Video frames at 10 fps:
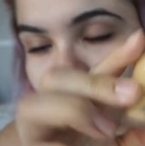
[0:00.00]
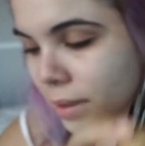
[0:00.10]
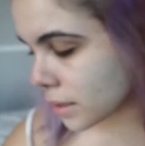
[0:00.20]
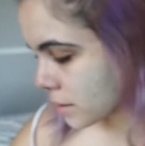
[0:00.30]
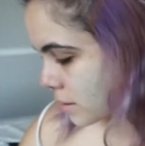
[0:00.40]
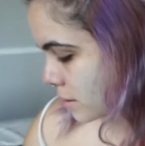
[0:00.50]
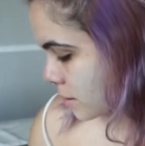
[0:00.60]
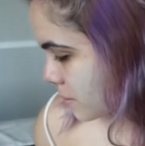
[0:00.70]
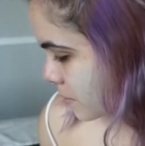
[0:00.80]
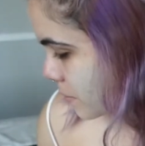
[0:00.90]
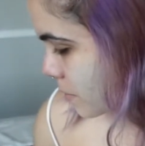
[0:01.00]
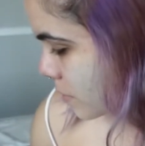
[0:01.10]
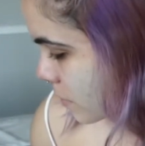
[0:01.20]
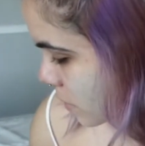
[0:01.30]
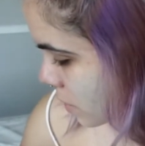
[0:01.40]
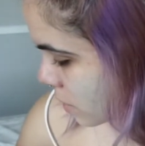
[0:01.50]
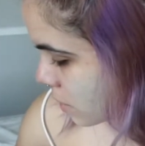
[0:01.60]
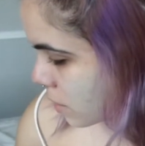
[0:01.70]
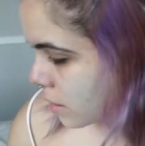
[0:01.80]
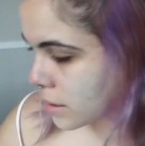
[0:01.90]
this.
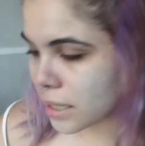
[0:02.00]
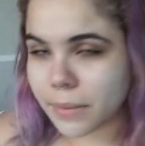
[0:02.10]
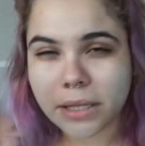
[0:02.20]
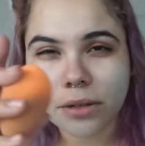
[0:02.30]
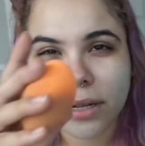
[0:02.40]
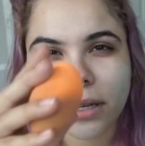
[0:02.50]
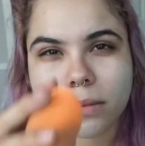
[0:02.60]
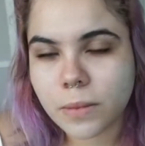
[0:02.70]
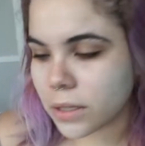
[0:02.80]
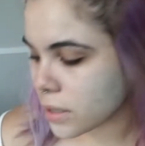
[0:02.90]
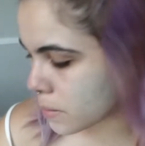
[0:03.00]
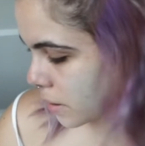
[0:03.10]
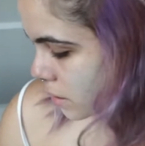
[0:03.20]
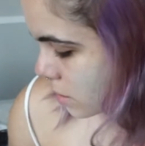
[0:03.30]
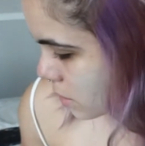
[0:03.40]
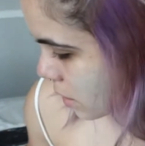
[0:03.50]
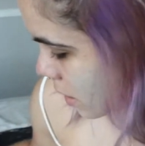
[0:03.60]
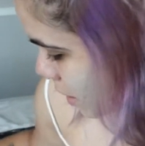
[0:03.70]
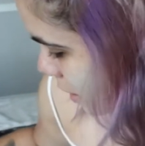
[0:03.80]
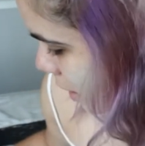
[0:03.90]
I take my dirty ass beauty sponge
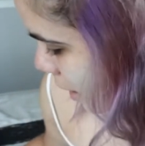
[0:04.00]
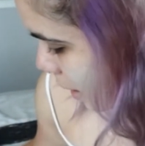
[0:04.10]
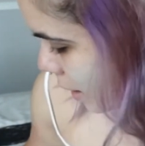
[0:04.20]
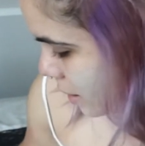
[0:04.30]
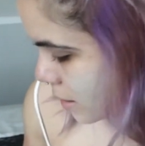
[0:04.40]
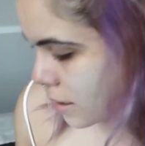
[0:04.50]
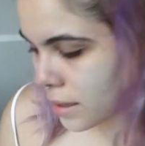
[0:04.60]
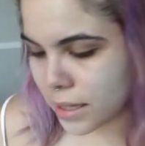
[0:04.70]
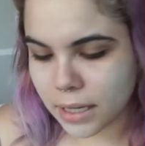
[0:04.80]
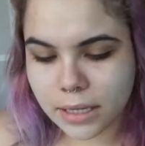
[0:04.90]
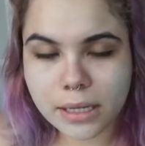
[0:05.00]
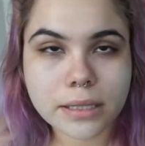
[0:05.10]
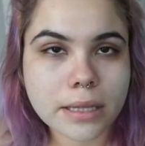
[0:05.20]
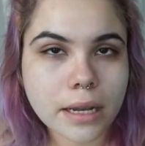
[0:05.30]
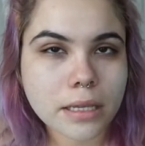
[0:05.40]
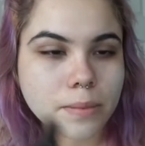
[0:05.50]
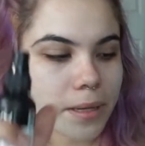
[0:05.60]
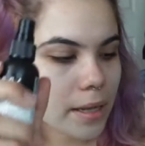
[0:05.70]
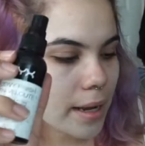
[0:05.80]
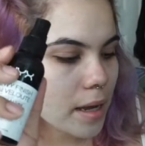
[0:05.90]
and the NYX setting spray
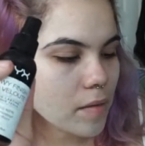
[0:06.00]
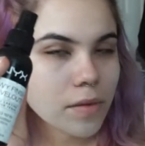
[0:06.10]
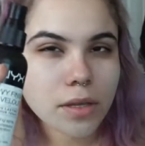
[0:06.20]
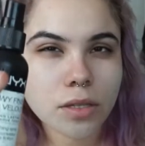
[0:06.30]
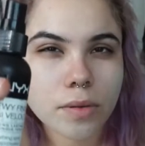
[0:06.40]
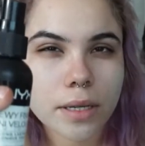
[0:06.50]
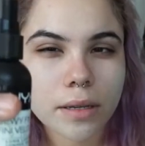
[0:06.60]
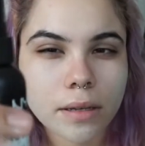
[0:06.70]
that I have in the dewy